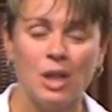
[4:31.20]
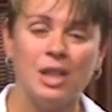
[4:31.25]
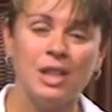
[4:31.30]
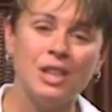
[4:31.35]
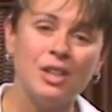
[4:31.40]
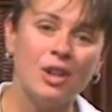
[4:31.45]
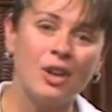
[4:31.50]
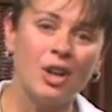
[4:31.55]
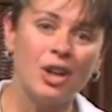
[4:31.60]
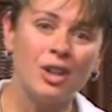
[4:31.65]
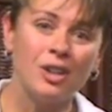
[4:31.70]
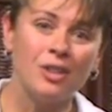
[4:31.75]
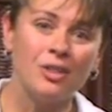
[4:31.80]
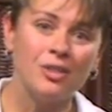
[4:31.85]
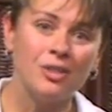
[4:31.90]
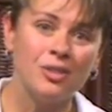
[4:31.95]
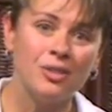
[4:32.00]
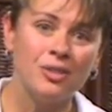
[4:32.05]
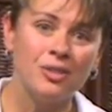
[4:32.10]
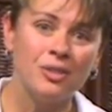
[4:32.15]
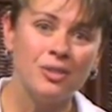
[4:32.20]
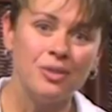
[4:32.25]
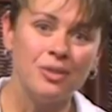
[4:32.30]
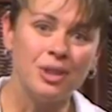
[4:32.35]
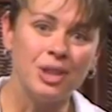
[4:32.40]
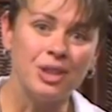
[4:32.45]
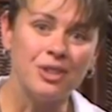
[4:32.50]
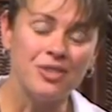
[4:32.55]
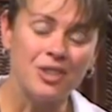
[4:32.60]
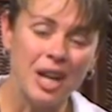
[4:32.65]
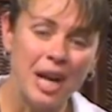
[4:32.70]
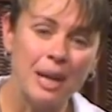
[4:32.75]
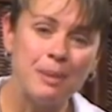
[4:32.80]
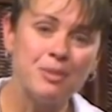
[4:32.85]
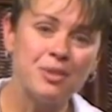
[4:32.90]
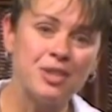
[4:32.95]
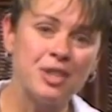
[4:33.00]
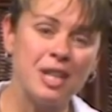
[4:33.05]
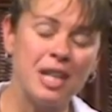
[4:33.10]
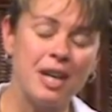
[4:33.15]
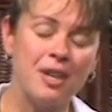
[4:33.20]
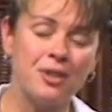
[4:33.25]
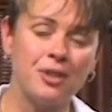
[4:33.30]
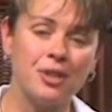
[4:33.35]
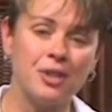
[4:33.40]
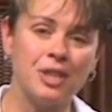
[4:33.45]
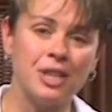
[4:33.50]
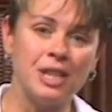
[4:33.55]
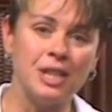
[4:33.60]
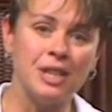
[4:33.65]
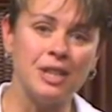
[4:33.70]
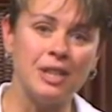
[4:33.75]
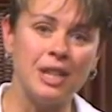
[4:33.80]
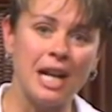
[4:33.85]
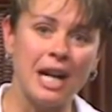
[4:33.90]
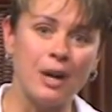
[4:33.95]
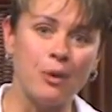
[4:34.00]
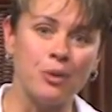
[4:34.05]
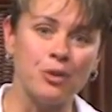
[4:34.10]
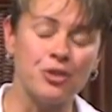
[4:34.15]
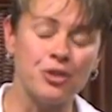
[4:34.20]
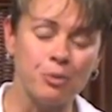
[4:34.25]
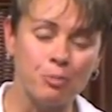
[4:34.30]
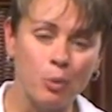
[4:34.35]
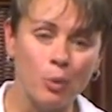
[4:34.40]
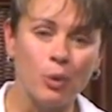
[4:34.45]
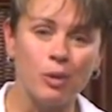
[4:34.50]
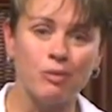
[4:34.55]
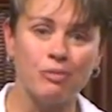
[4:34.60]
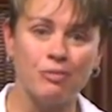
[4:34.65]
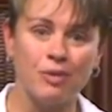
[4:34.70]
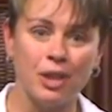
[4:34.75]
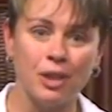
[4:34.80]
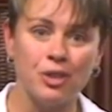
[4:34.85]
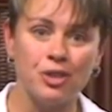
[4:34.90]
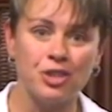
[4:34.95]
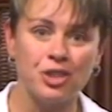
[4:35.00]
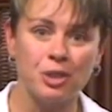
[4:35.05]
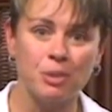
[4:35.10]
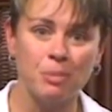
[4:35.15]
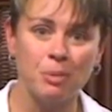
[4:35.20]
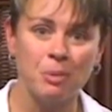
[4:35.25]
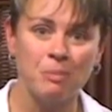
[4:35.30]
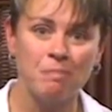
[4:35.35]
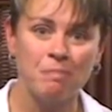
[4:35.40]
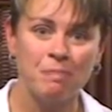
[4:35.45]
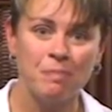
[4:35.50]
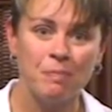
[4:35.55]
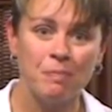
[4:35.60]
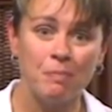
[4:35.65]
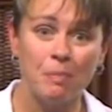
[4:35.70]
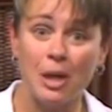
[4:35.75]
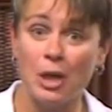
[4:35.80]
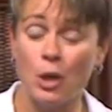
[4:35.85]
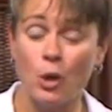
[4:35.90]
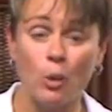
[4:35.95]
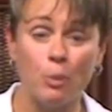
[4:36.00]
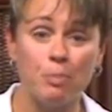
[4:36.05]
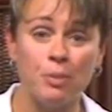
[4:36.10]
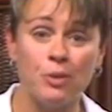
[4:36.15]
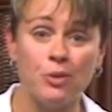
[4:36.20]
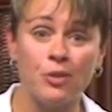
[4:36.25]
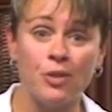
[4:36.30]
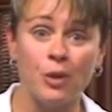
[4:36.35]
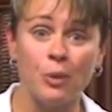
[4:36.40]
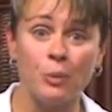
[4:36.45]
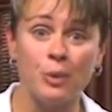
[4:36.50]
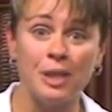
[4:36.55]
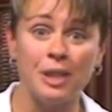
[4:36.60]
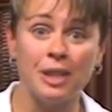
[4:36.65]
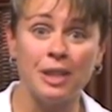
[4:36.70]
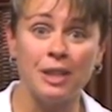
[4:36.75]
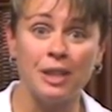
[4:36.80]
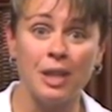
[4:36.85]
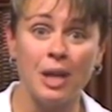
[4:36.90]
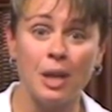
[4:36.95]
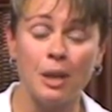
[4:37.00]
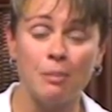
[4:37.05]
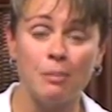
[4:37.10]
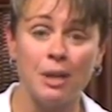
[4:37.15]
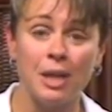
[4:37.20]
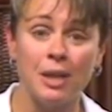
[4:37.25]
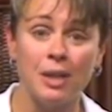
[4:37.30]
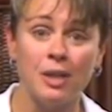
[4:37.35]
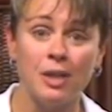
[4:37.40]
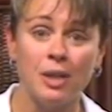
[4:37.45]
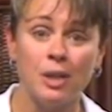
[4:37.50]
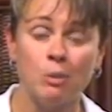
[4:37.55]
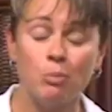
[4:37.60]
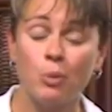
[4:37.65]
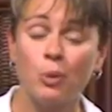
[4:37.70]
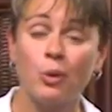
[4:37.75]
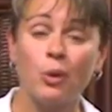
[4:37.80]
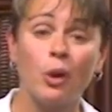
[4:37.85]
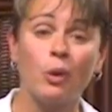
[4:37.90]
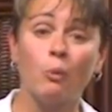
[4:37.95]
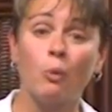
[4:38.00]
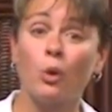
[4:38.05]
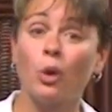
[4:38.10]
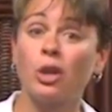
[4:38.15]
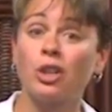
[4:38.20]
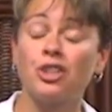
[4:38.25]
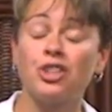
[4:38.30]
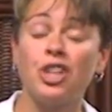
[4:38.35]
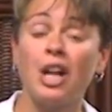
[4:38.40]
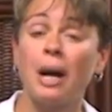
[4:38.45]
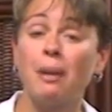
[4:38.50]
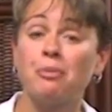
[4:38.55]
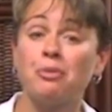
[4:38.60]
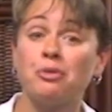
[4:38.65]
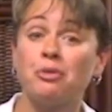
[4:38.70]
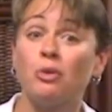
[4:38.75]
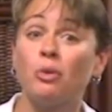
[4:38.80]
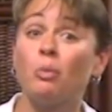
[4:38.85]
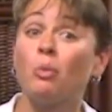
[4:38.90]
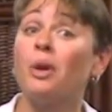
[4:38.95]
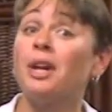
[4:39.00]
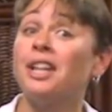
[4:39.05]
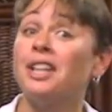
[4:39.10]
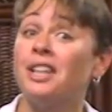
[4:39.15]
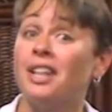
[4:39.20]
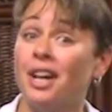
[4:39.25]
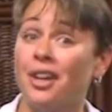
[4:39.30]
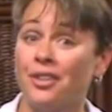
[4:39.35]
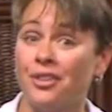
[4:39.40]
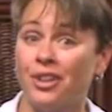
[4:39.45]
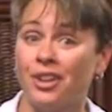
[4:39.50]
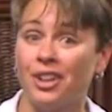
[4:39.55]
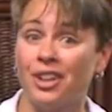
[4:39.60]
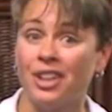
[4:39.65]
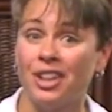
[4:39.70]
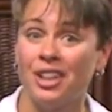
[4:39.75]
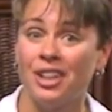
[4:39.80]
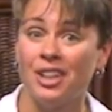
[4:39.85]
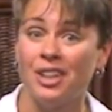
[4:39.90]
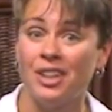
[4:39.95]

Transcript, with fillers: In our uh, times together in our supportive fellowship, my hope is that we can come and put on workshops for one another,